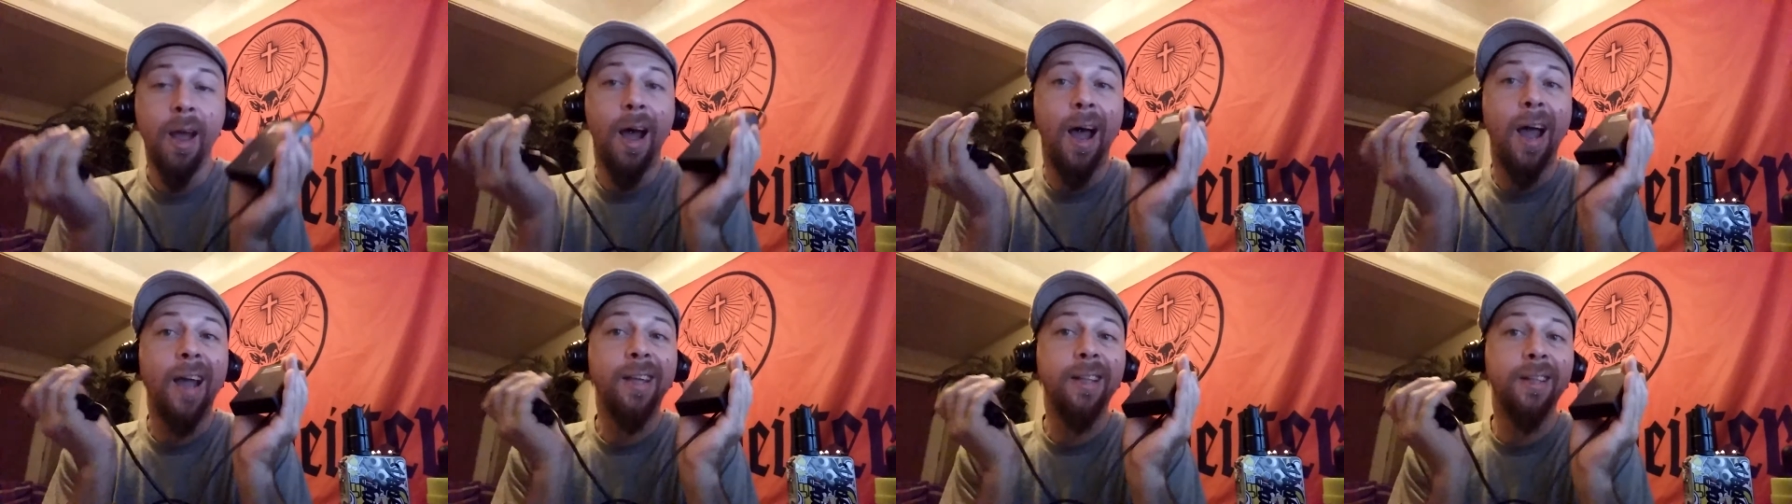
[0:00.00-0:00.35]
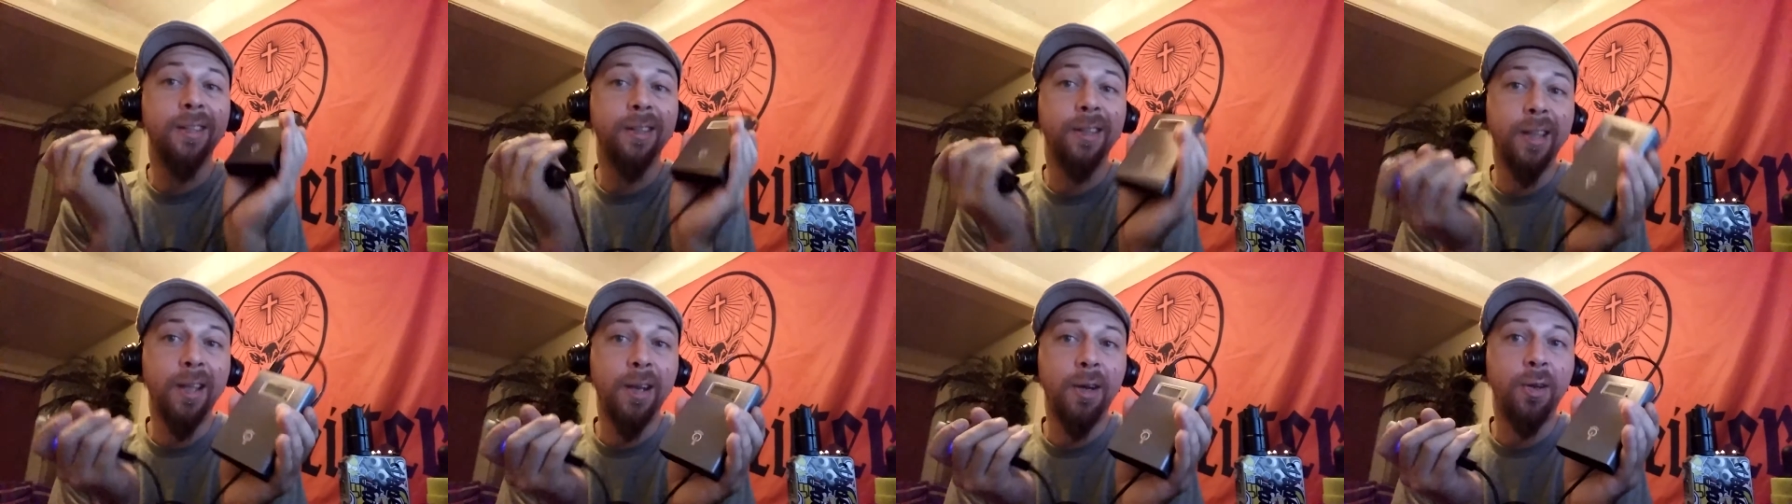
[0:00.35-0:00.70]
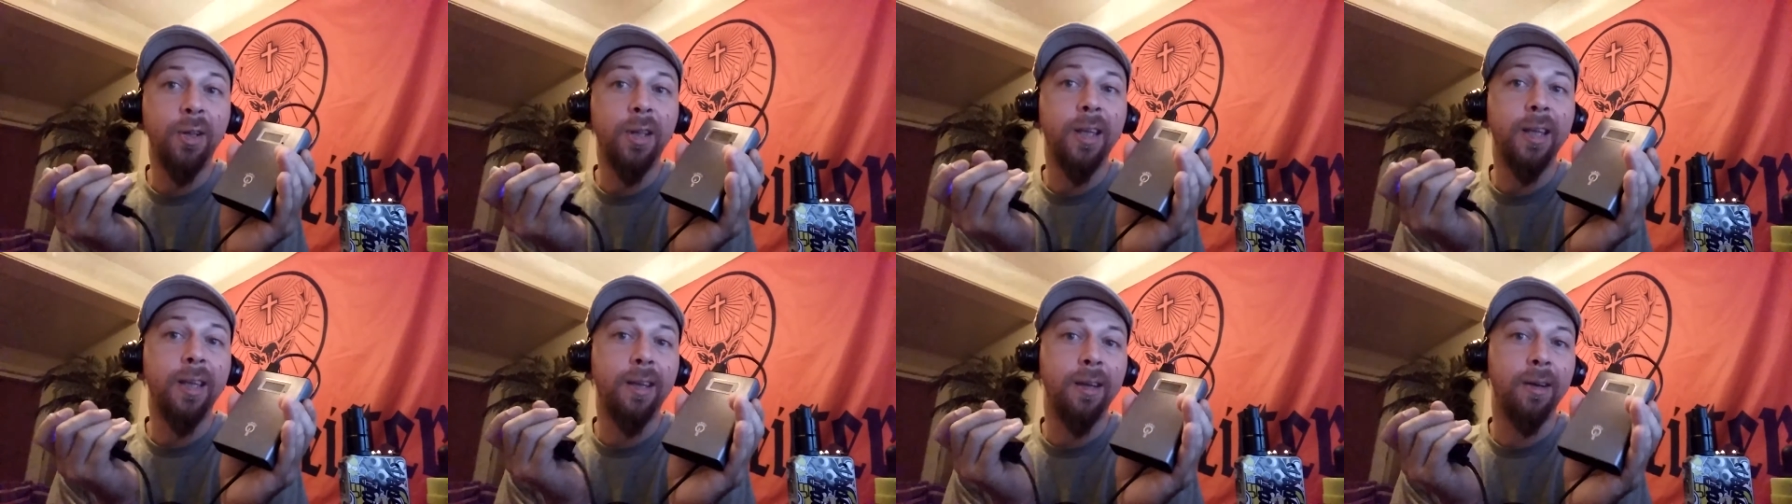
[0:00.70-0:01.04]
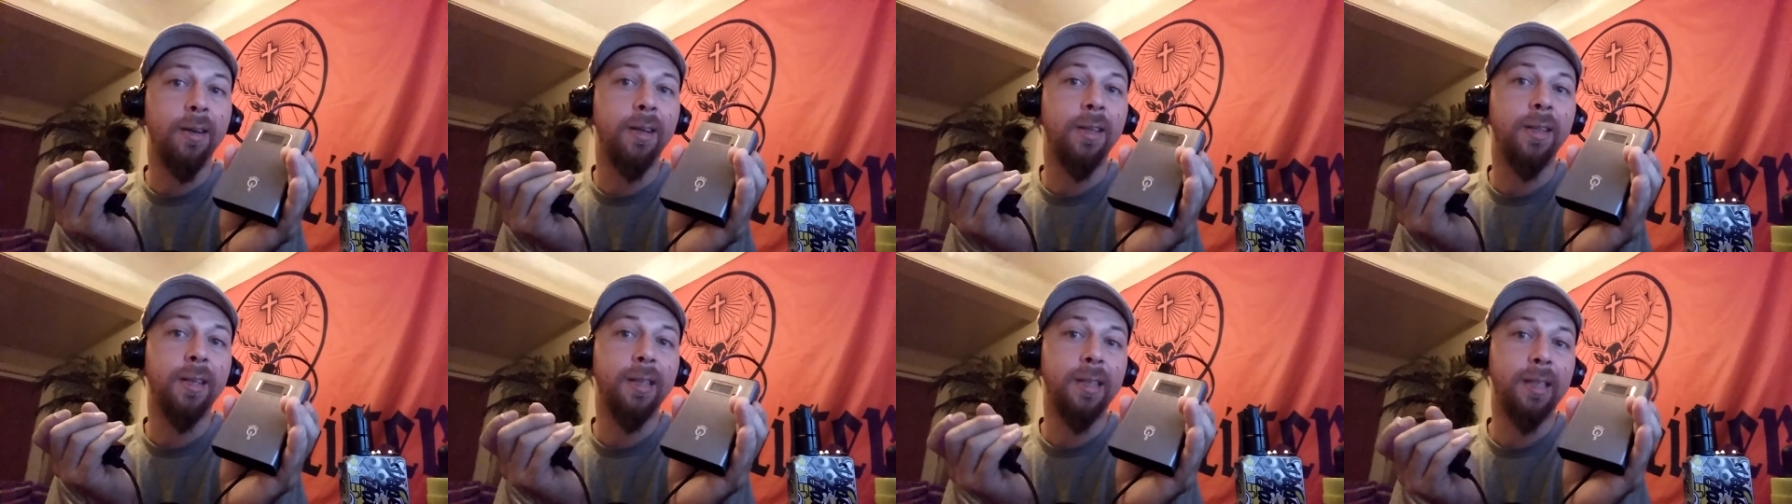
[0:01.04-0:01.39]
I can literally
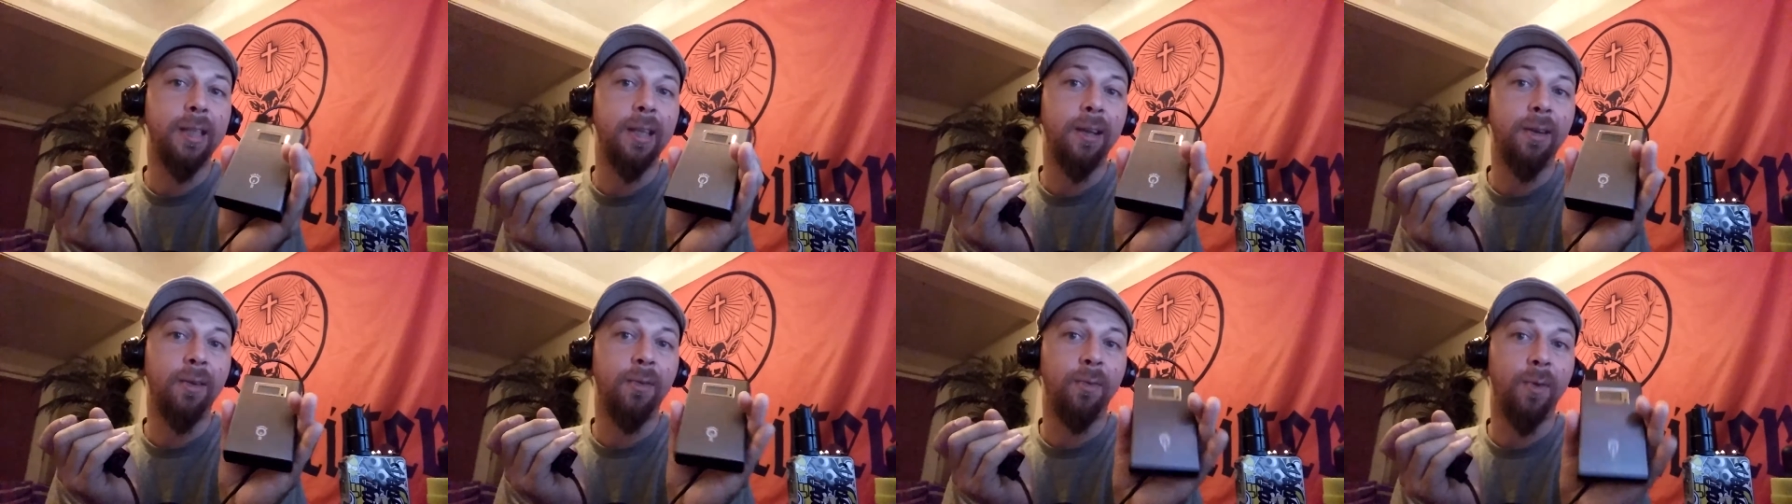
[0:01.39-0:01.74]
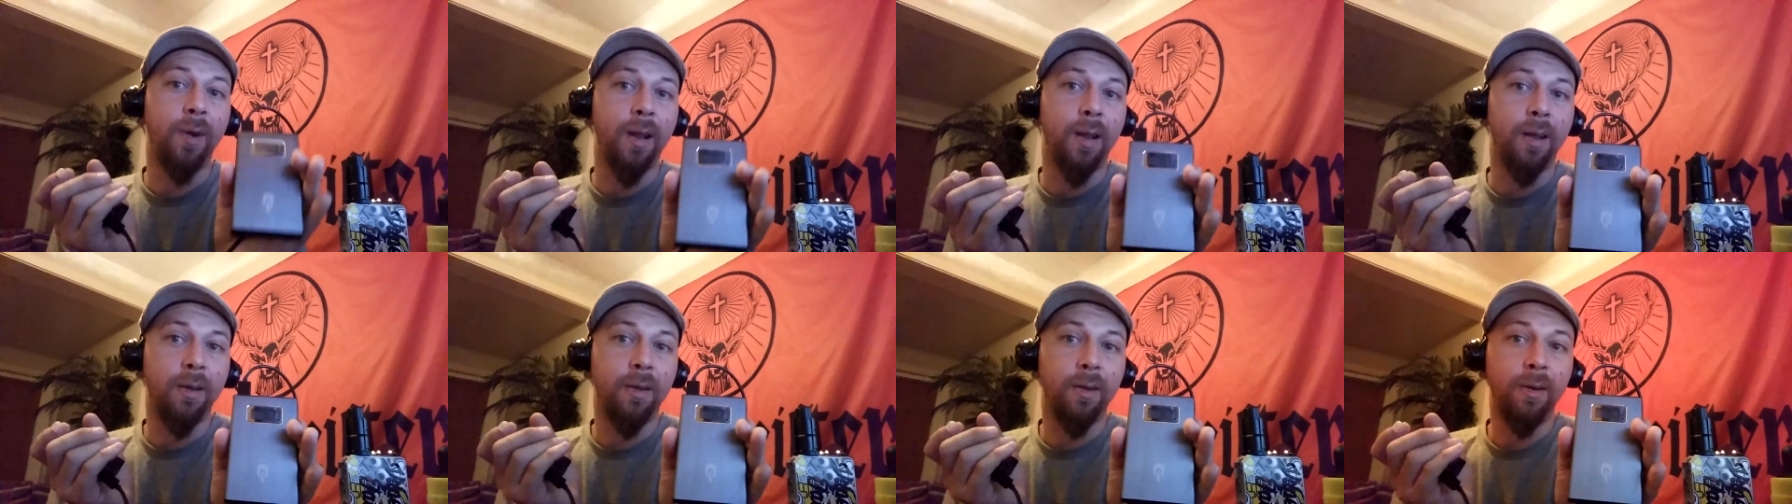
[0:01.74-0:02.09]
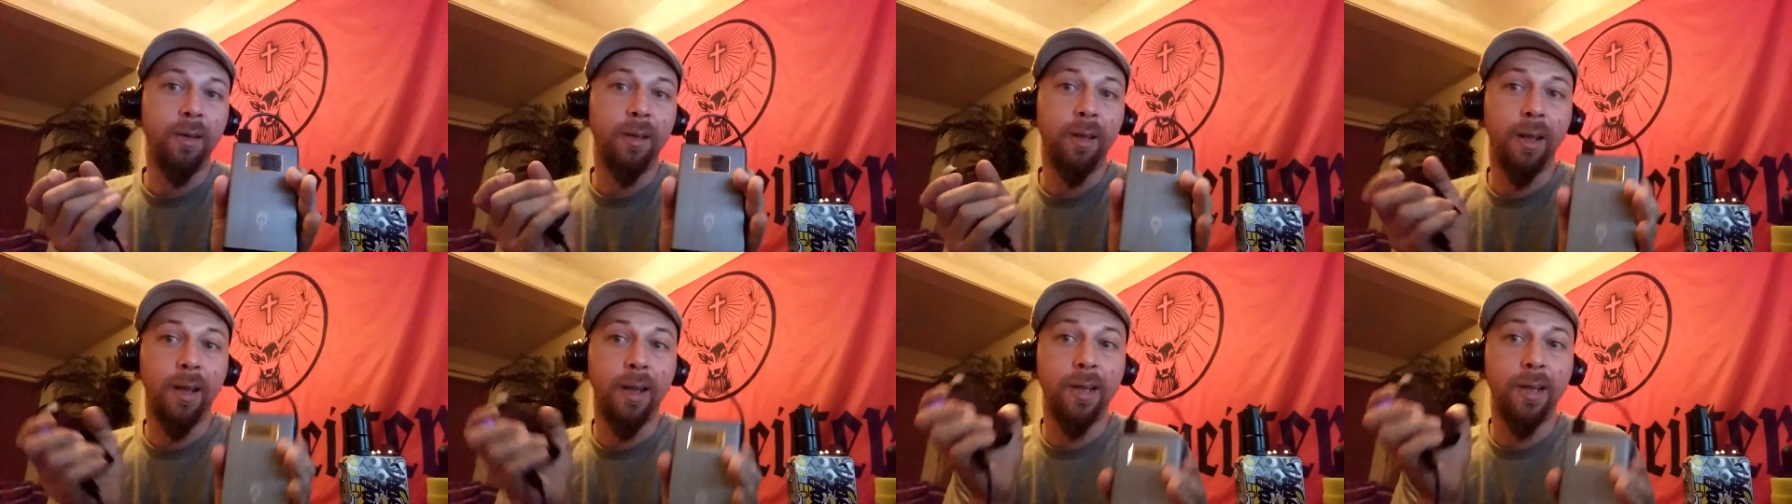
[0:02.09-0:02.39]
carry this thing around